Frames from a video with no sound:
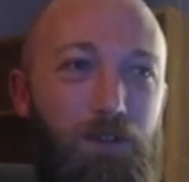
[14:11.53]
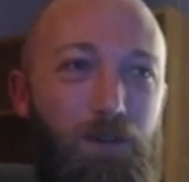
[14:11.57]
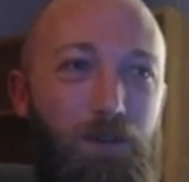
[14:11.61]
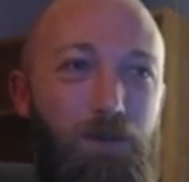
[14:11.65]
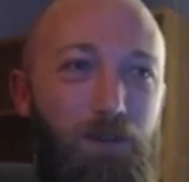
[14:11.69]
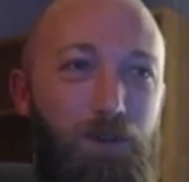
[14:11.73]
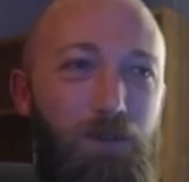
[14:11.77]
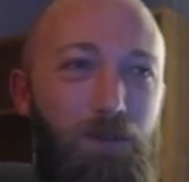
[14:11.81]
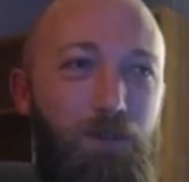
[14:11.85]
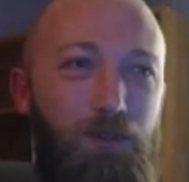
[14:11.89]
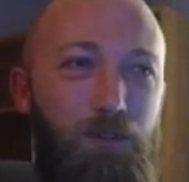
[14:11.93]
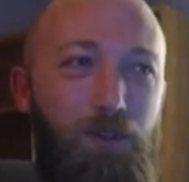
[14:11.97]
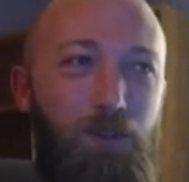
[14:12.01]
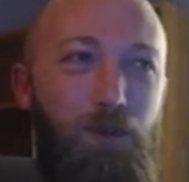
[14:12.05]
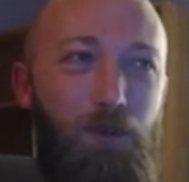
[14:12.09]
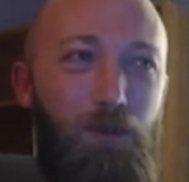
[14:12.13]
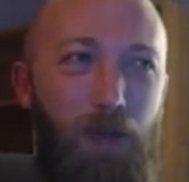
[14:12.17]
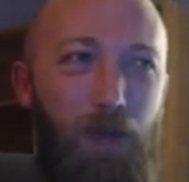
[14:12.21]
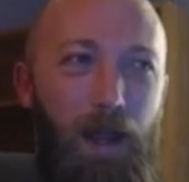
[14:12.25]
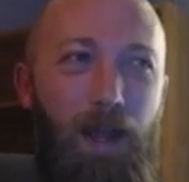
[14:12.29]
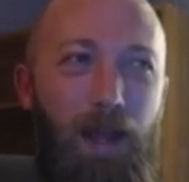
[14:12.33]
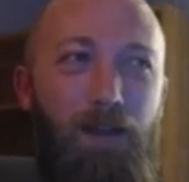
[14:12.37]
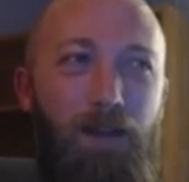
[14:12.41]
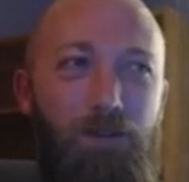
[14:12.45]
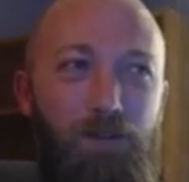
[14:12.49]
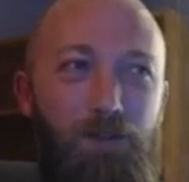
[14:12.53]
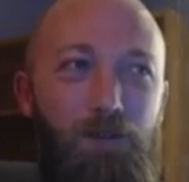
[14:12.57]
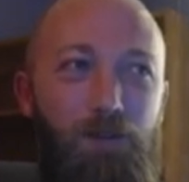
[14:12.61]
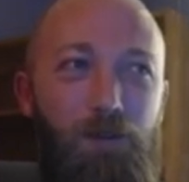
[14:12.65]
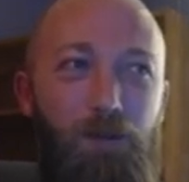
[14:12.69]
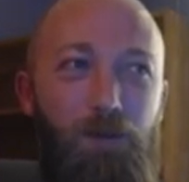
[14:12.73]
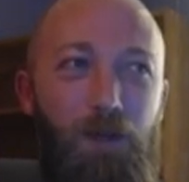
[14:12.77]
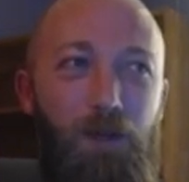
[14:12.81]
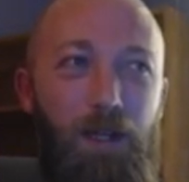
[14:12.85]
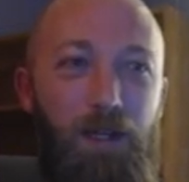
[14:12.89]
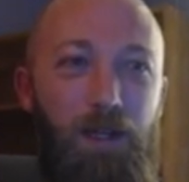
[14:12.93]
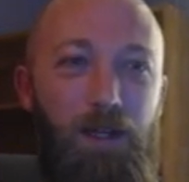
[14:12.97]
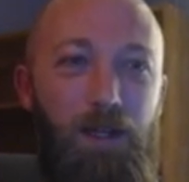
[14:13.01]
You you do have
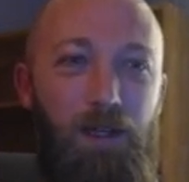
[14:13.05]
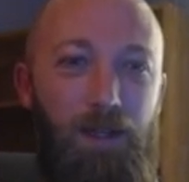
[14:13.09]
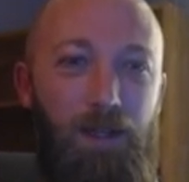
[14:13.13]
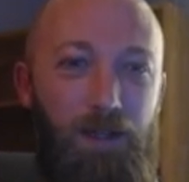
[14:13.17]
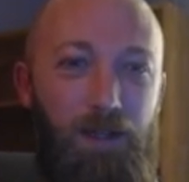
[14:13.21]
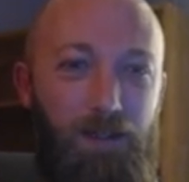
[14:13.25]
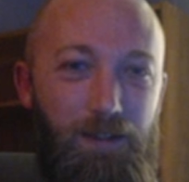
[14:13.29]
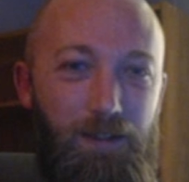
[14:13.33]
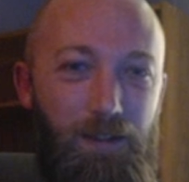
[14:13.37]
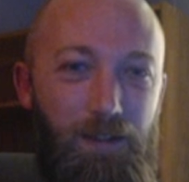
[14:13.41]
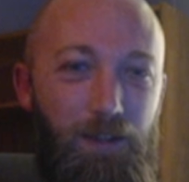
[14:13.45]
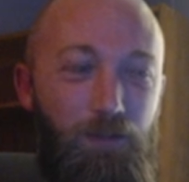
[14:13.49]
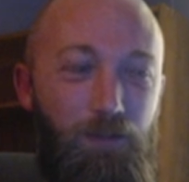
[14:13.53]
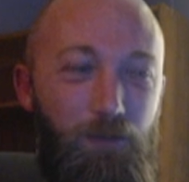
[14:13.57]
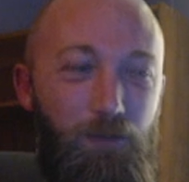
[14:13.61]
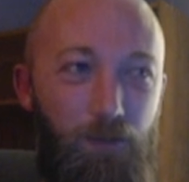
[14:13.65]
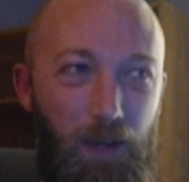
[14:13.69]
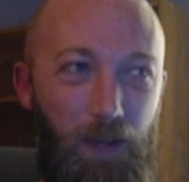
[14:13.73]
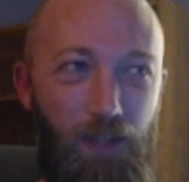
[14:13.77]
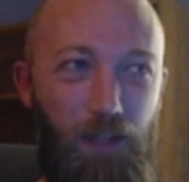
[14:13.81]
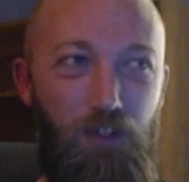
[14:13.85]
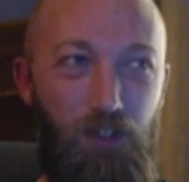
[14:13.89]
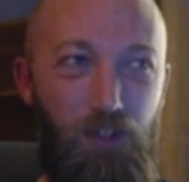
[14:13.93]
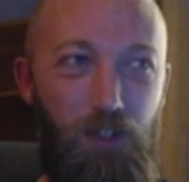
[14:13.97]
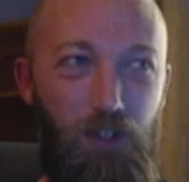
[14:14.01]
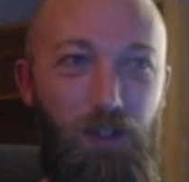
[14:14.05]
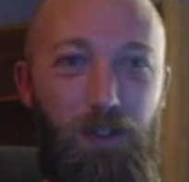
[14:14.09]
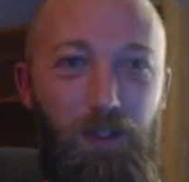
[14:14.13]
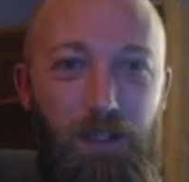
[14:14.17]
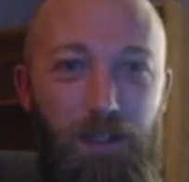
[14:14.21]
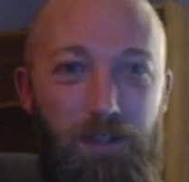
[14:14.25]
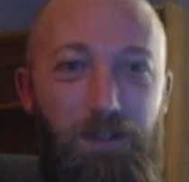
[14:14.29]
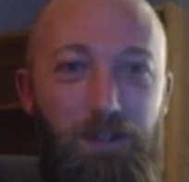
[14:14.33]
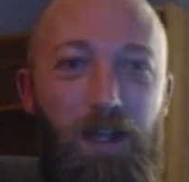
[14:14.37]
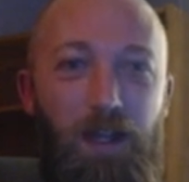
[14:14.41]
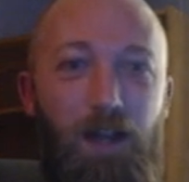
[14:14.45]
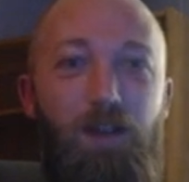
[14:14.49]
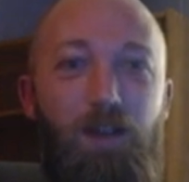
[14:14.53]
to eventually
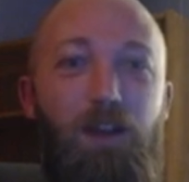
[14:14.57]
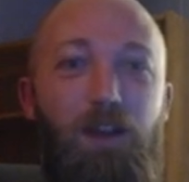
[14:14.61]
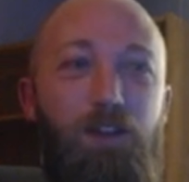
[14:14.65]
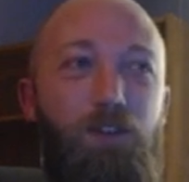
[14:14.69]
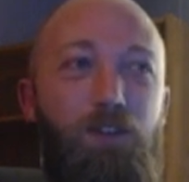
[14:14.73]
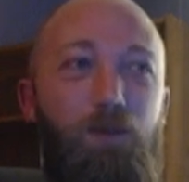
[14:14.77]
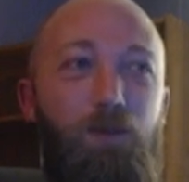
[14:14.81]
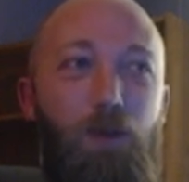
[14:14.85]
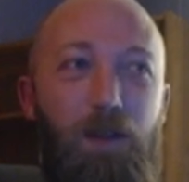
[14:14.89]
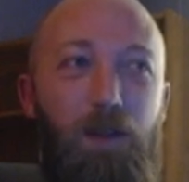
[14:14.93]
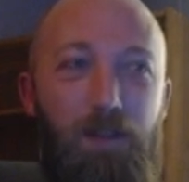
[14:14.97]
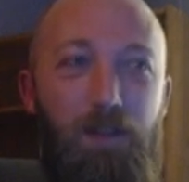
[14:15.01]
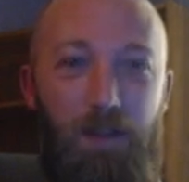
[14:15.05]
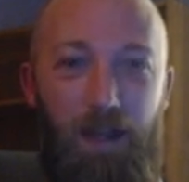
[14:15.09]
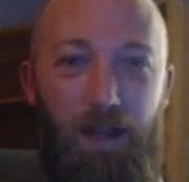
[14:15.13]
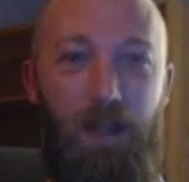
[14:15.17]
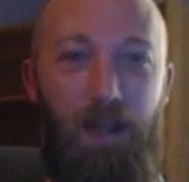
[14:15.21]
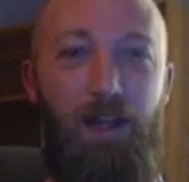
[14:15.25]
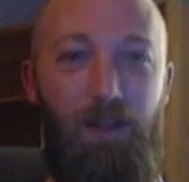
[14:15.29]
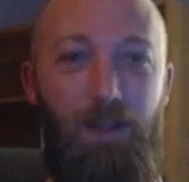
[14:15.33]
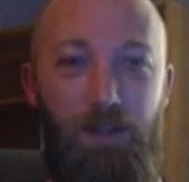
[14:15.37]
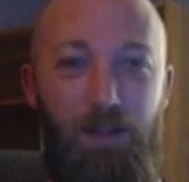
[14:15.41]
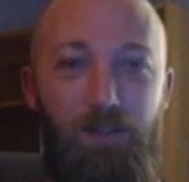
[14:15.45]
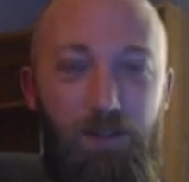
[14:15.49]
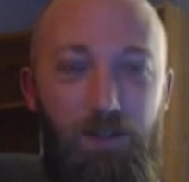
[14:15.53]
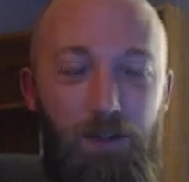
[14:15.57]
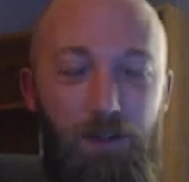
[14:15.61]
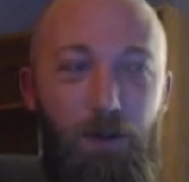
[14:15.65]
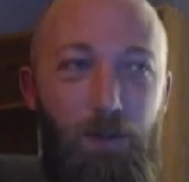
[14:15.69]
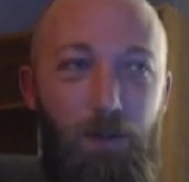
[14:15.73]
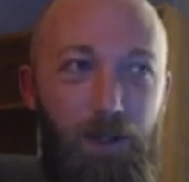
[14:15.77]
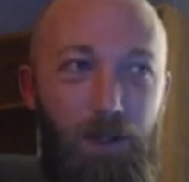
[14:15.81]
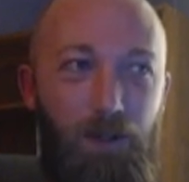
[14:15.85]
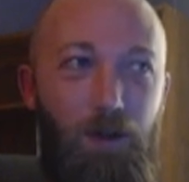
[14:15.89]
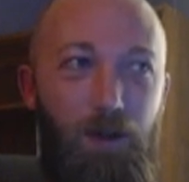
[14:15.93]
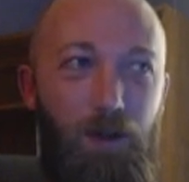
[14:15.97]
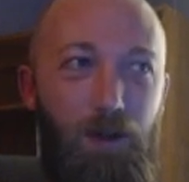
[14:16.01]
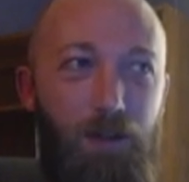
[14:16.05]
tell us what the hell is
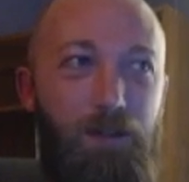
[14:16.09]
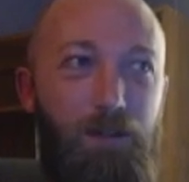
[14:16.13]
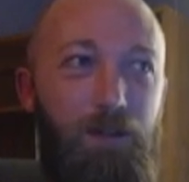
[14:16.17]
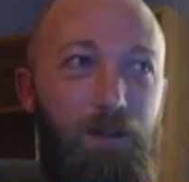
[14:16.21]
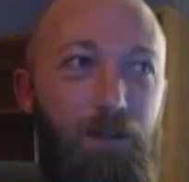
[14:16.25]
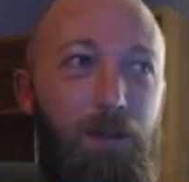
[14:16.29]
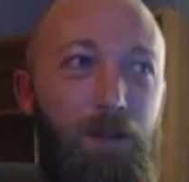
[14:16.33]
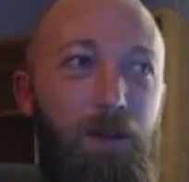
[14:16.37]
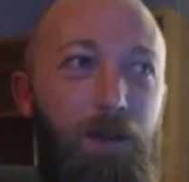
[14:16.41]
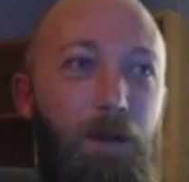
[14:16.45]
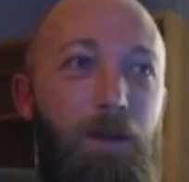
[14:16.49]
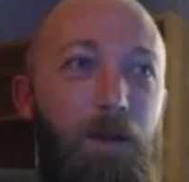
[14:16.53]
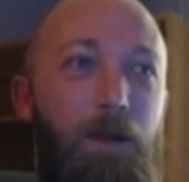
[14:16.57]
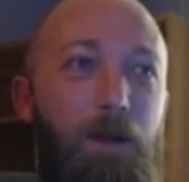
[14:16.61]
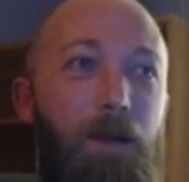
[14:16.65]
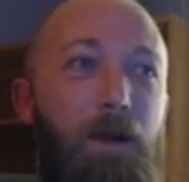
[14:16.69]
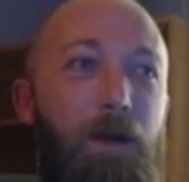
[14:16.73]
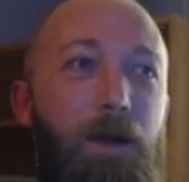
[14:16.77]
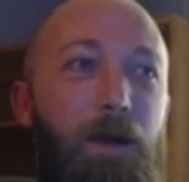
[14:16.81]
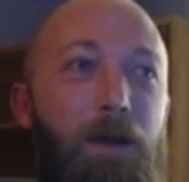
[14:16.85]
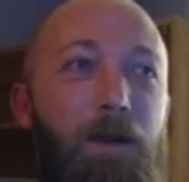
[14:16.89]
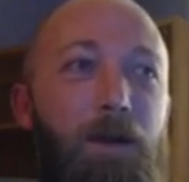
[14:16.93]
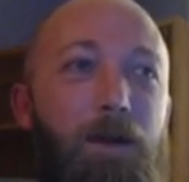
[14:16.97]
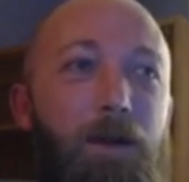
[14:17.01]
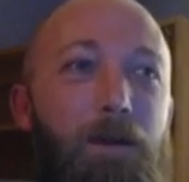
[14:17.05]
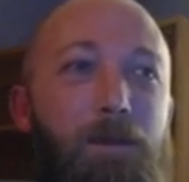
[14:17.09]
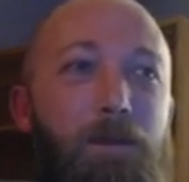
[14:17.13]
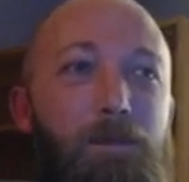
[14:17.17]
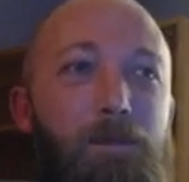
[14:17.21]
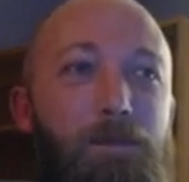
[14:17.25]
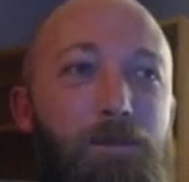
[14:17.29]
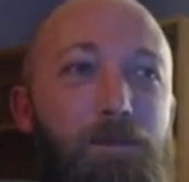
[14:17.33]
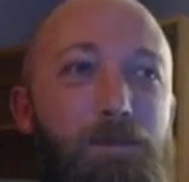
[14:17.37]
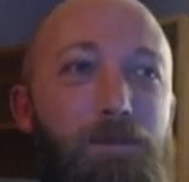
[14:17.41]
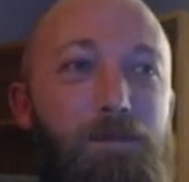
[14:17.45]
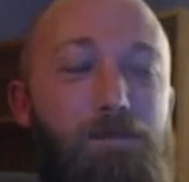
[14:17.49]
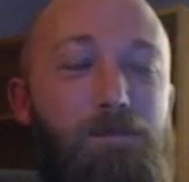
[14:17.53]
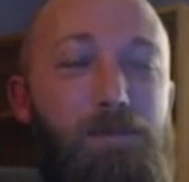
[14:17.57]
going on,
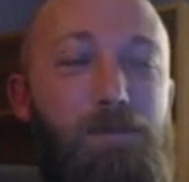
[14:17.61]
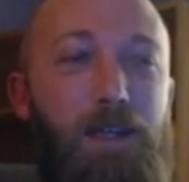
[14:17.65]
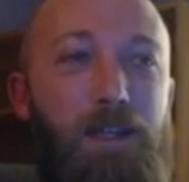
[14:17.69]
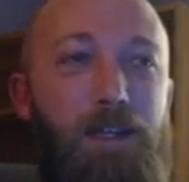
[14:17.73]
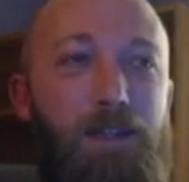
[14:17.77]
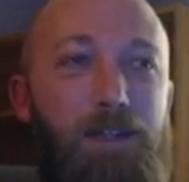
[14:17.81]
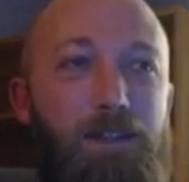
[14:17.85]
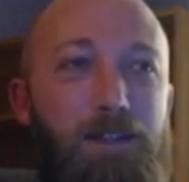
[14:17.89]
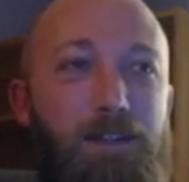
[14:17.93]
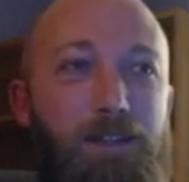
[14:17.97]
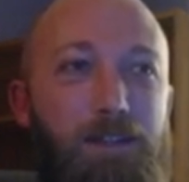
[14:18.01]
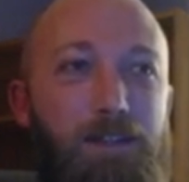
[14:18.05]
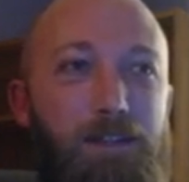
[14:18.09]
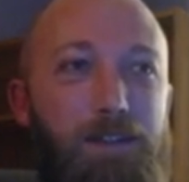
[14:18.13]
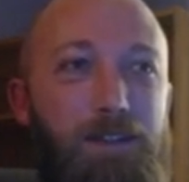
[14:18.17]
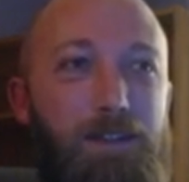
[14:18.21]
um, because